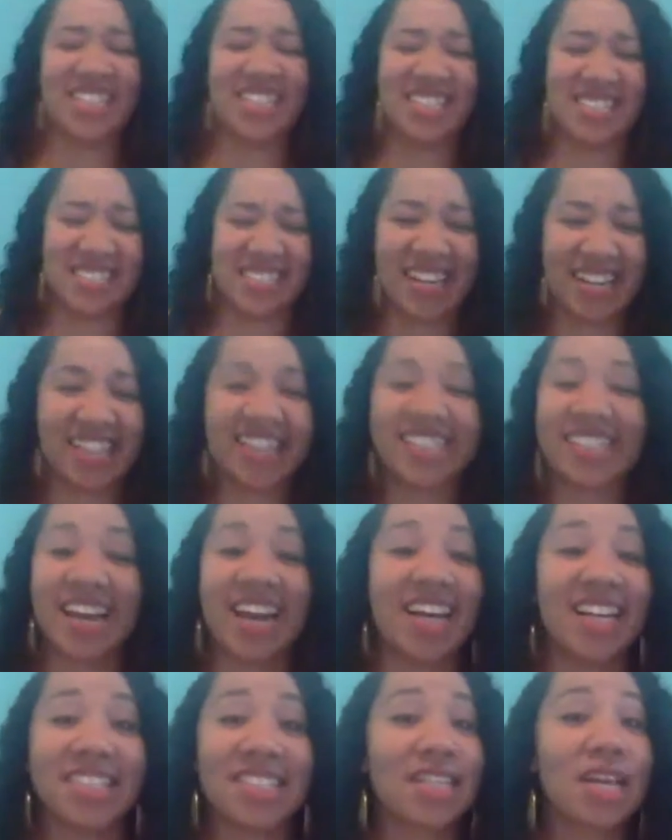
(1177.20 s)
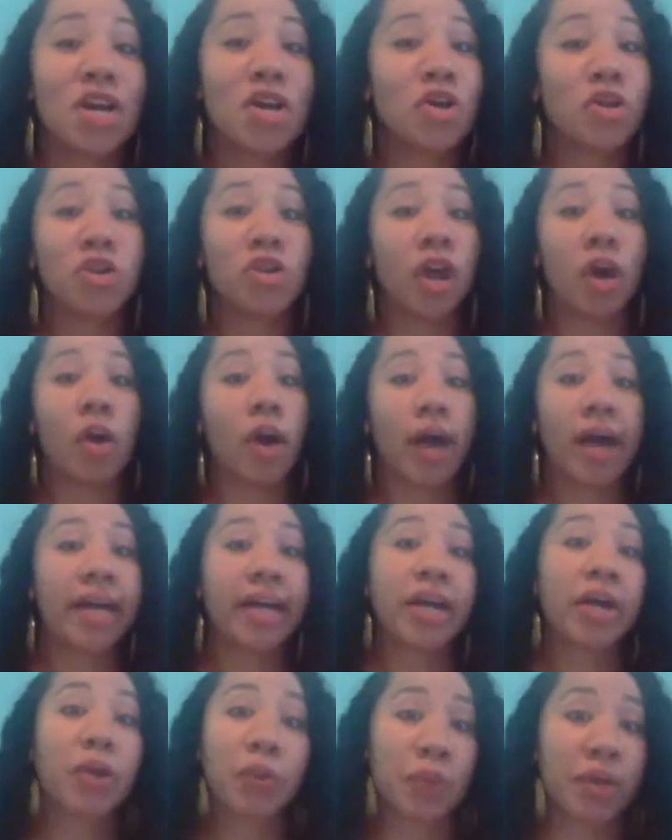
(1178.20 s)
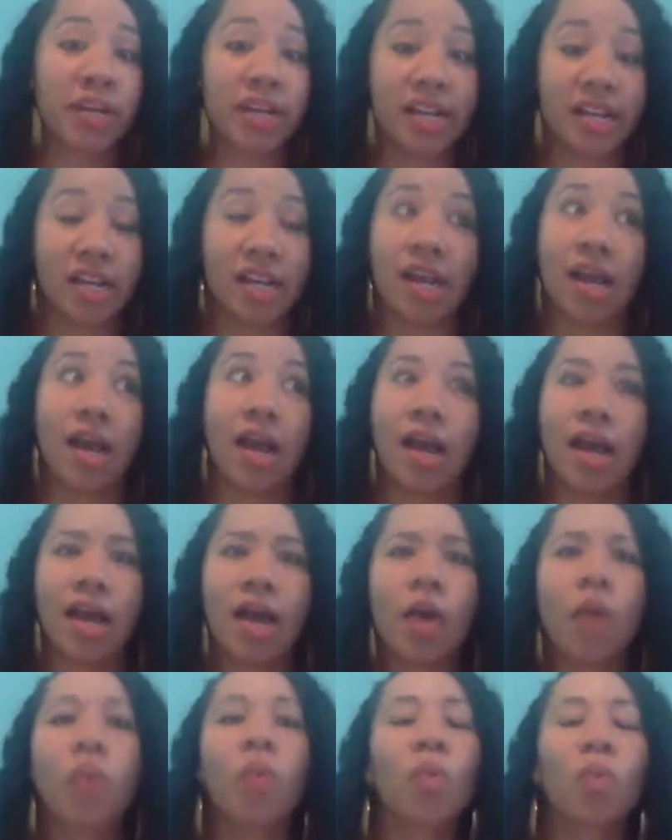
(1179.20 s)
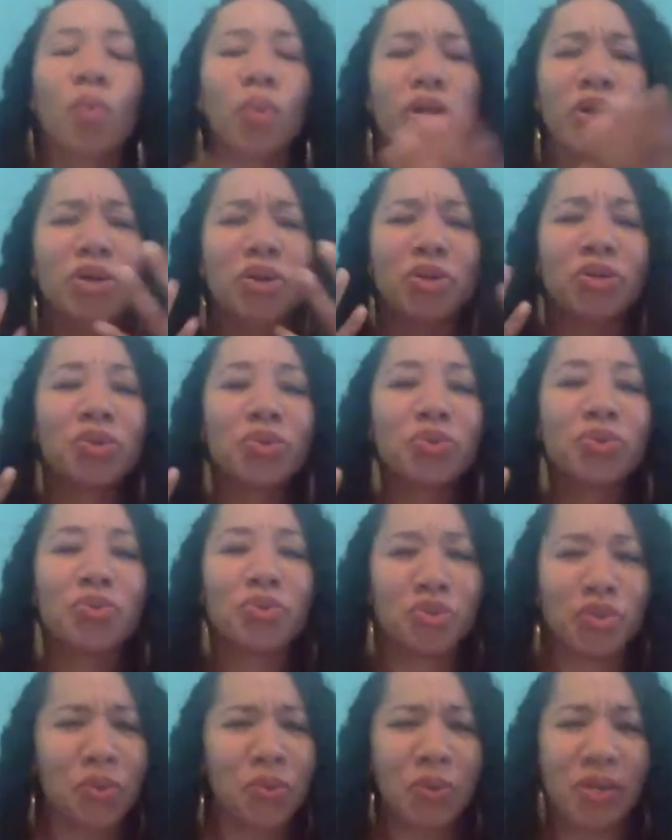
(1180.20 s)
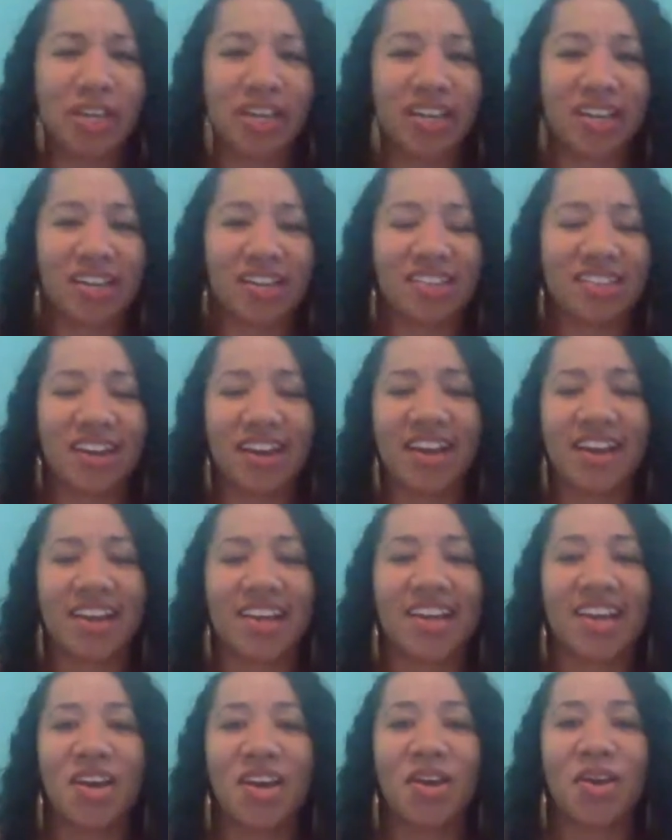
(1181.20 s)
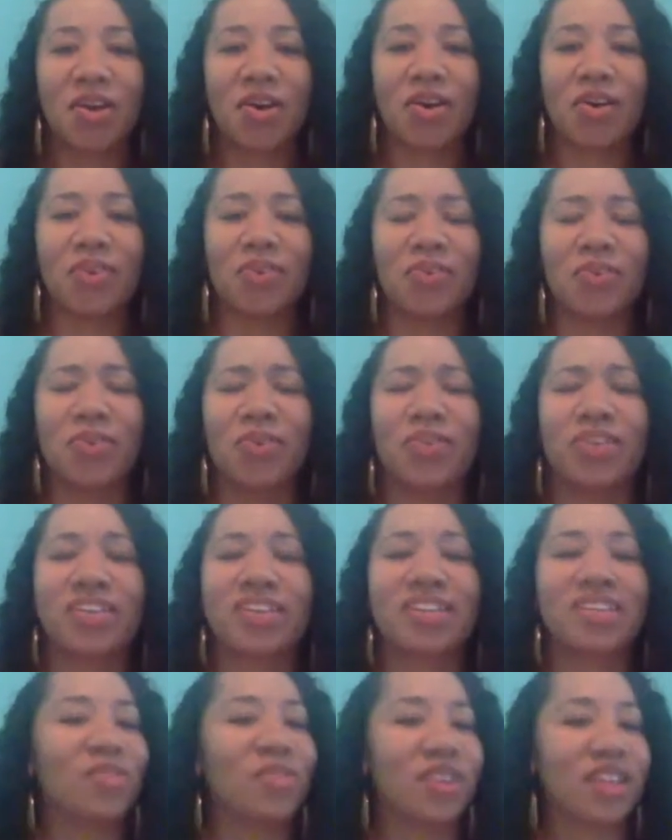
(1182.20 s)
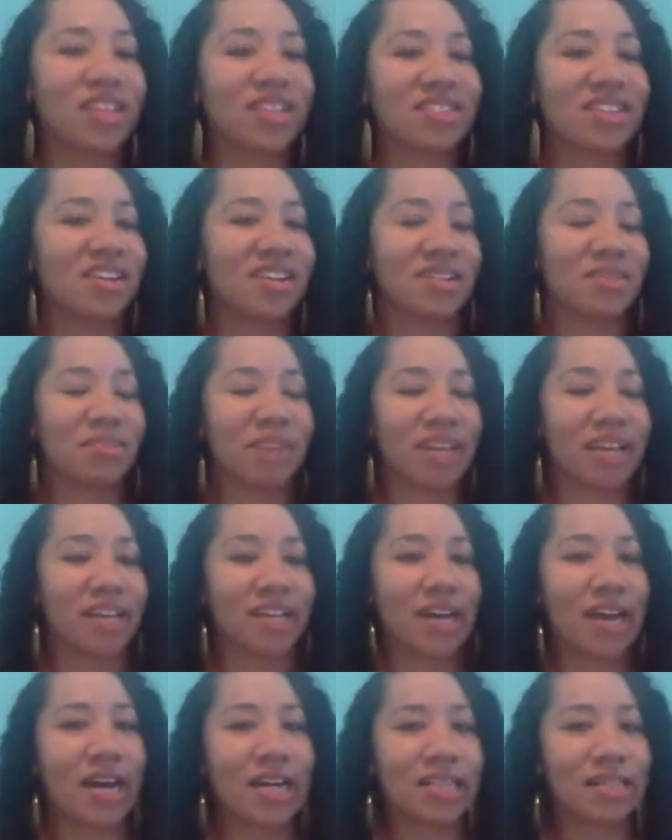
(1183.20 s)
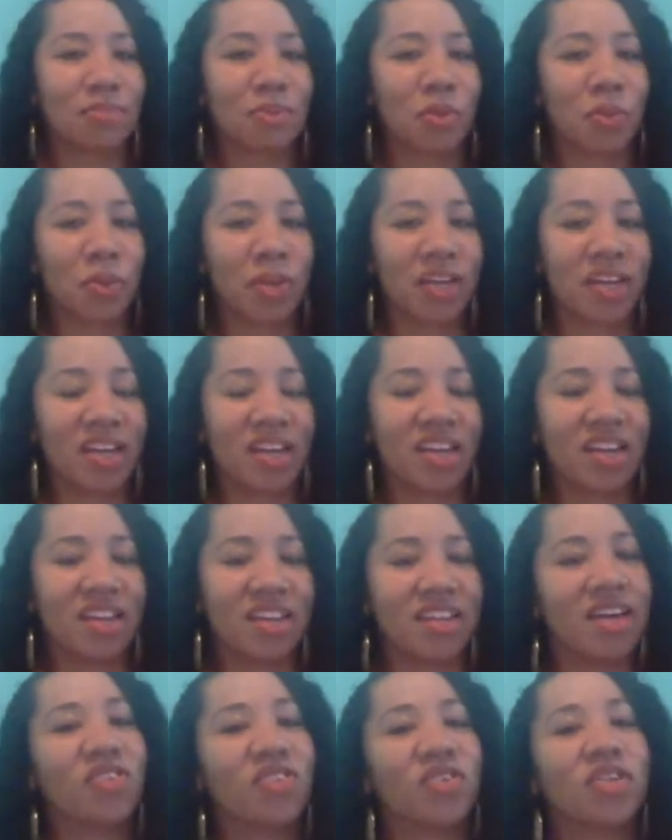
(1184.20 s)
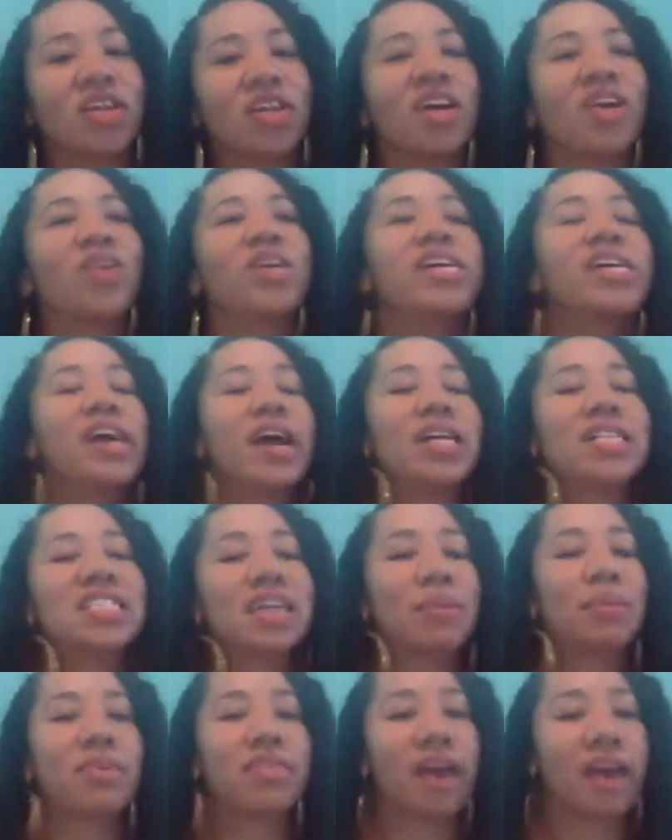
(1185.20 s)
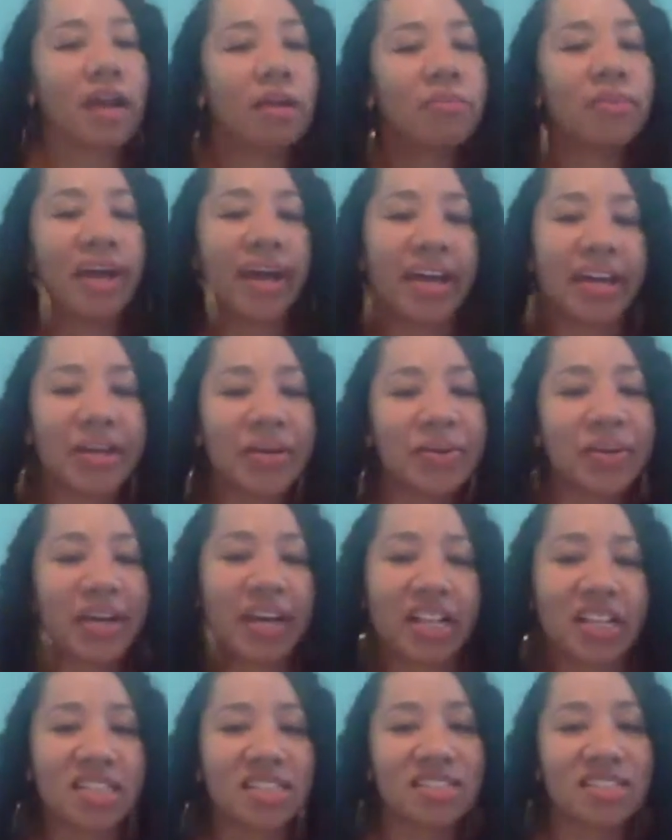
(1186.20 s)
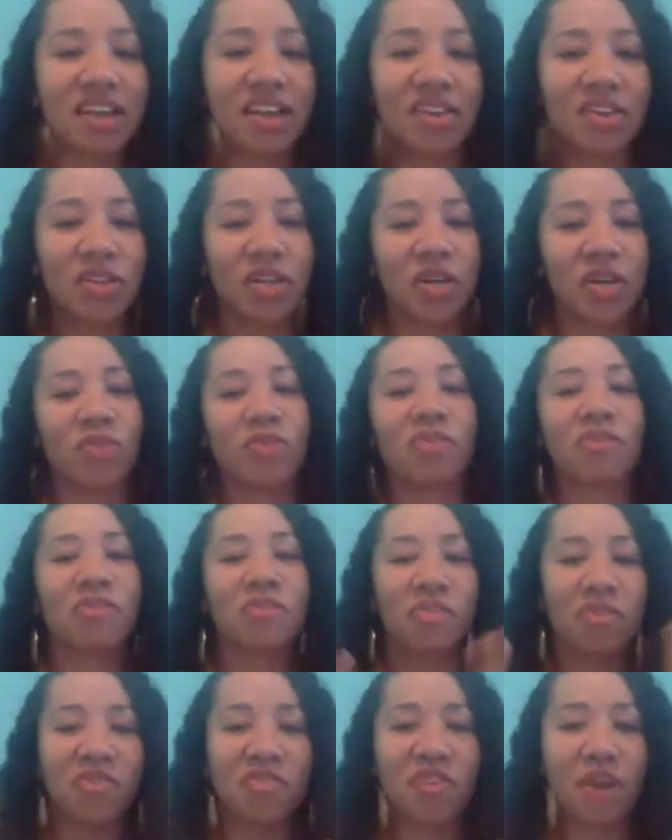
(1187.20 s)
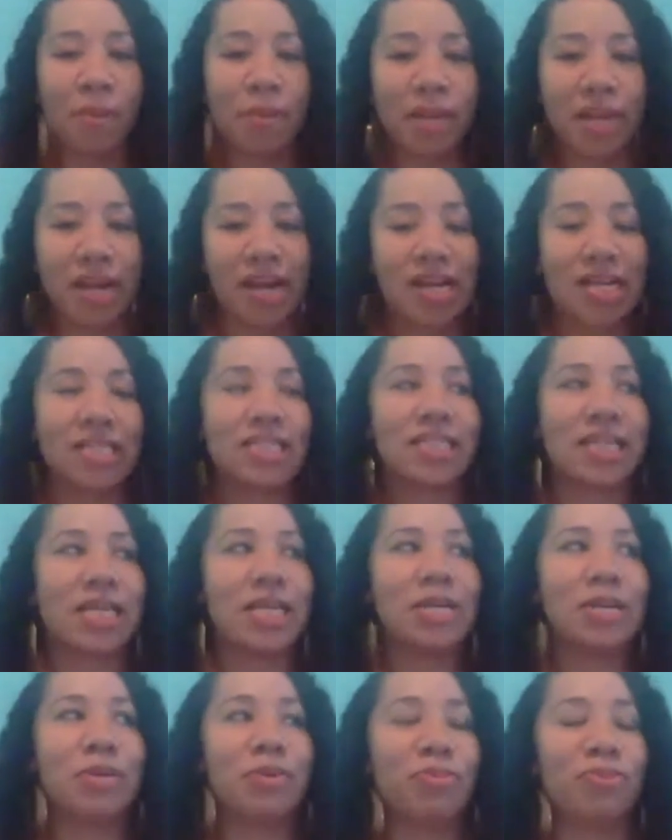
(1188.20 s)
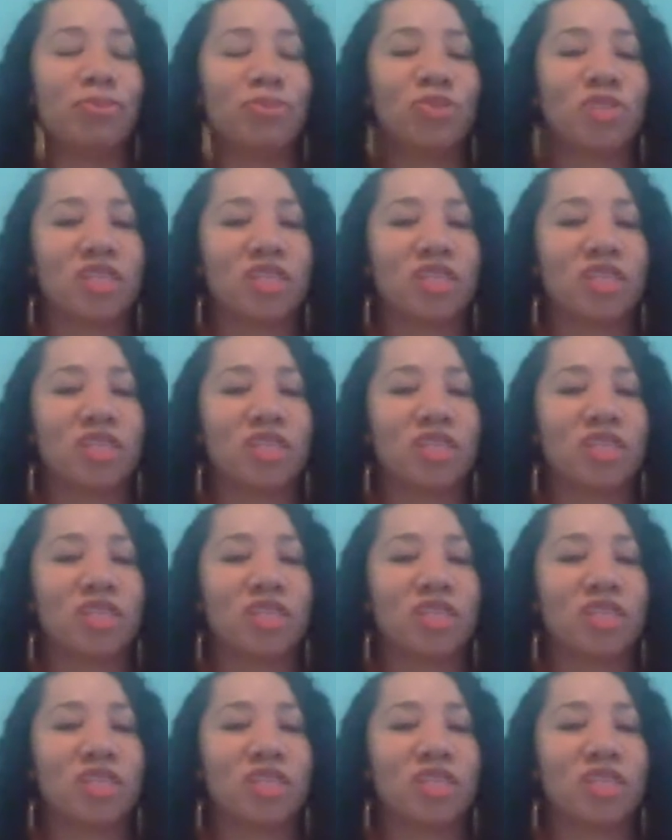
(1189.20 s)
say, yes. No, I agree. What are you doing? Like, when he's called him like a gossip queen and and some of that I'm like, okay, let's not, feminize him